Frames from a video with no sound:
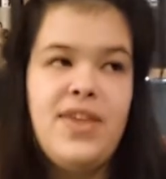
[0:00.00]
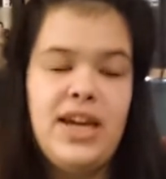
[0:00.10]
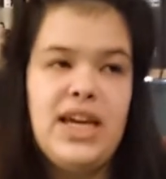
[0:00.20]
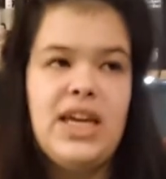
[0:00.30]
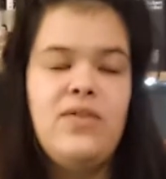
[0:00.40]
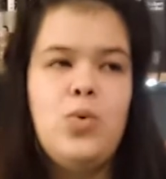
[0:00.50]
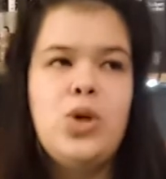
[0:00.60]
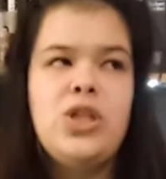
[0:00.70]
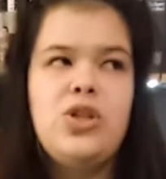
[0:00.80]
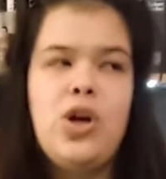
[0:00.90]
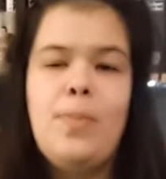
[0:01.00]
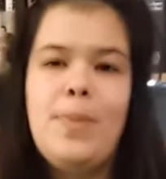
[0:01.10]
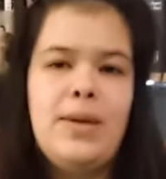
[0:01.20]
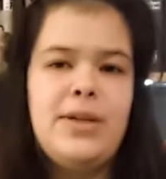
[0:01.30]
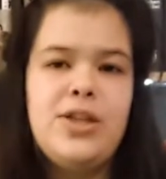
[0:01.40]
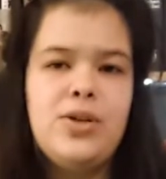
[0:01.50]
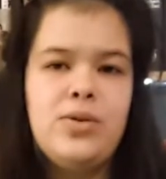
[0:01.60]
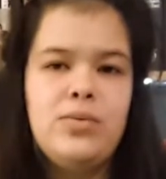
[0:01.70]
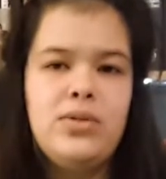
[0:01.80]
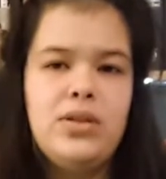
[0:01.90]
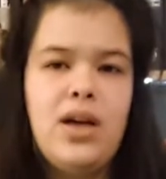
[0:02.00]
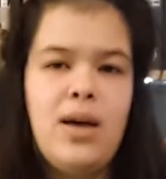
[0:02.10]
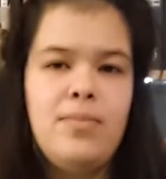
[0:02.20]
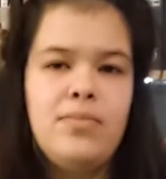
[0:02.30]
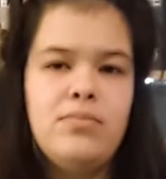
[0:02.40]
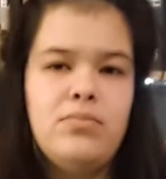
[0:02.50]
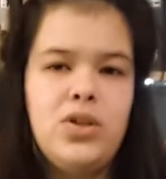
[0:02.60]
think I gave it one star, maybe two. I um,